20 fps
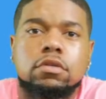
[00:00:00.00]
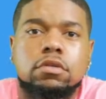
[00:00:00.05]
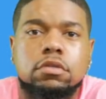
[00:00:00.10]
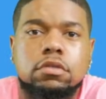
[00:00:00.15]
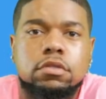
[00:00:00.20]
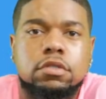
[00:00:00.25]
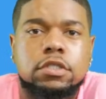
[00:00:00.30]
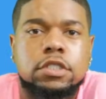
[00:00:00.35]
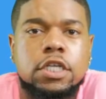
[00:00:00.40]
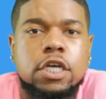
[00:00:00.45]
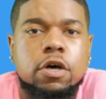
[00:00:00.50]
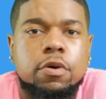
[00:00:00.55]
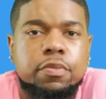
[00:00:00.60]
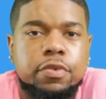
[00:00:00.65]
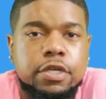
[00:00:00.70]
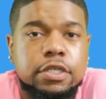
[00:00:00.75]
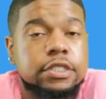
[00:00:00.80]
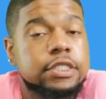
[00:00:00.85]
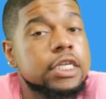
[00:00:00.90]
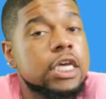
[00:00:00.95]
Tell
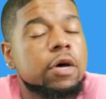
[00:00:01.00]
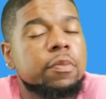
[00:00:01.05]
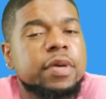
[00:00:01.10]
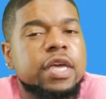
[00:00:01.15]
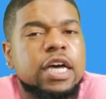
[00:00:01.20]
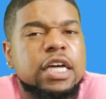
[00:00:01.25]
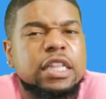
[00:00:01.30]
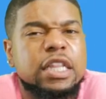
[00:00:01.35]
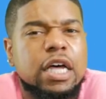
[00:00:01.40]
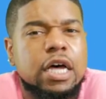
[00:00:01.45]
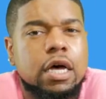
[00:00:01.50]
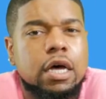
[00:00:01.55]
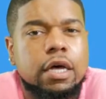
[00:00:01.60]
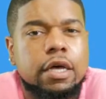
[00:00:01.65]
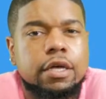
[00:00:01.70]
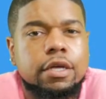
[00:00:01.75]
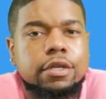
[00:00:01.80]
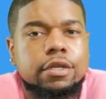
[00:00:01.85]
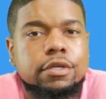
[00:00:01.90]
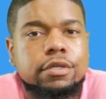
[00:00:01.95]
me I
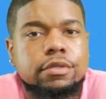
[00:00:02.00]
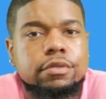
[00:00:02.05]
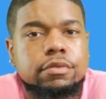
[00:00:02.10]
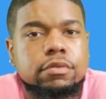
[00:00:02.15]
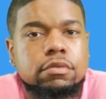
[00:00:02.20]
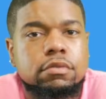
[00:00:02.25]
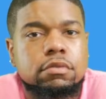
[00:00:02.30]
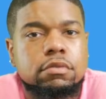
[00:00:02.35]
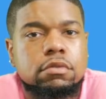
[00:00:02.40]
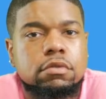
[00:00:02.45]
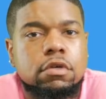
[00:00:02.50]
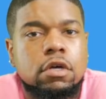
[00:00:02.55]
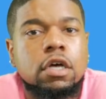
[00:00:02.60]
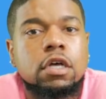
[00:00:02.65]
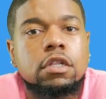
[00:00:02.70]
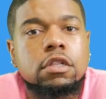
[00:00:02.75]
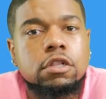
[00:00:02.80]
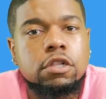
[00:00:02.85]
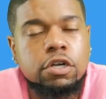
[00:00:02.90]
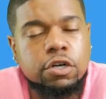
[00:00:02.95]
lied.
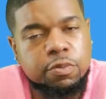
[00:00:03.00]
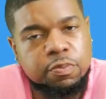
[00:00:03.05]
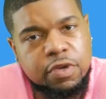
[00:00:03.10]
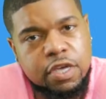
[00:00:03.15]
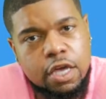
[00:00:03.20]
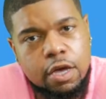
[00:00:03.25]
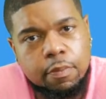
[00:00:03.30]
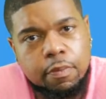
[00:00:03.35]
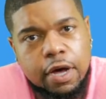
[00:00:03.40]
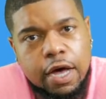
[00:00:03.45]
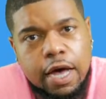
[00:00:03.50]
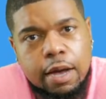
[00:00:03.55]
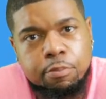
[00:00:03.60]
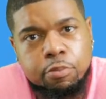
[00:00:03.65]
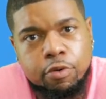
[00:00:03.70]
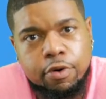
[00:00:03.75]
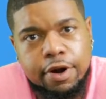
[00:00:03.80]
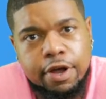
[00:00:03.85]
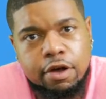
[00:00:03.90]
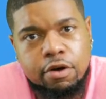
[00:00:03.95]
Look me in my
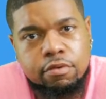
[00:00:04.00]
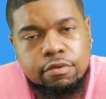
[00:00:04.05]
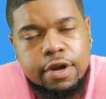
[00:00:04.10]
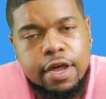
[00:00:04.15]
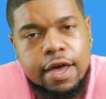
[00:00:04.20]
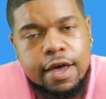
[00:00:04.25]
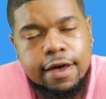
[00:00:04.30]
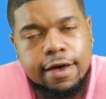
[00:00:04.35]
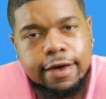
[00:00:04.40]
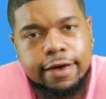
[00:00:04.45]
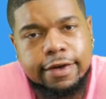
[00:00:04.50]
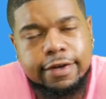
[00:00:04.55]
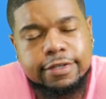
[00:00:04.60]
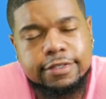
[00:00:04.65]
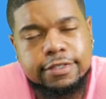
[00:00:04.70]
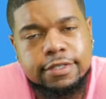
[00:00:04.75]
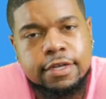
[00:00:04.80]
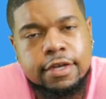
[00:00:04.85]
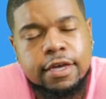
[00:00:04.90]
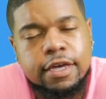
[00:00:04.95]
brown
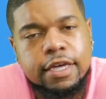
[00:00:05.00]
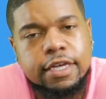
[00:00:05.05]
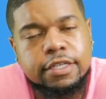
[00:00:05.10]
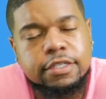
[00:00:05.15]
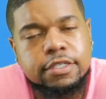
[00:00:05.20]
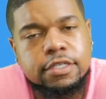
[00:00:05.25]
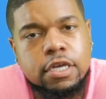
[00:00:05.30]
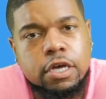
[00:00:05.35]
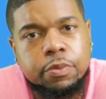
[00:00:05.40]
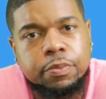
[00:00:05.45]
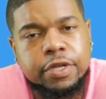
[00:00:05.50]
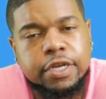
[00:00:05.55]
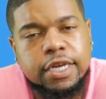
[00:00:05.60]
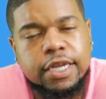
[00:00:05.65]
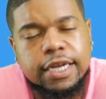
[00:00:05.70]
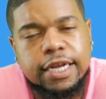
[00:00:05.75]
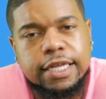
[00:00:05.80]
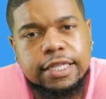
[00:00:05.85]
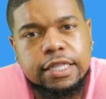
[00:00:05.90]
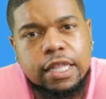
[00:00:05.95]
eyes and tell me that
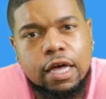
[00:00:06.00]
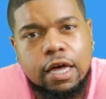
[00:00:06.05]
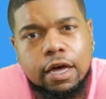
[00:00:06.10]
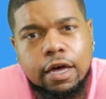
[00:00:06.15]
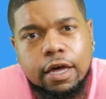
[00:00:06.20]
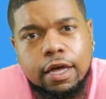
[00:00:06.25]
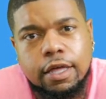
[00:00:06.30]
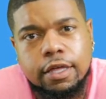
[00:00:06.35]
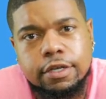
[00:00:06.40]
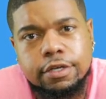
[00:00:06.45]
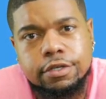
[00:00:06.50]
I lied.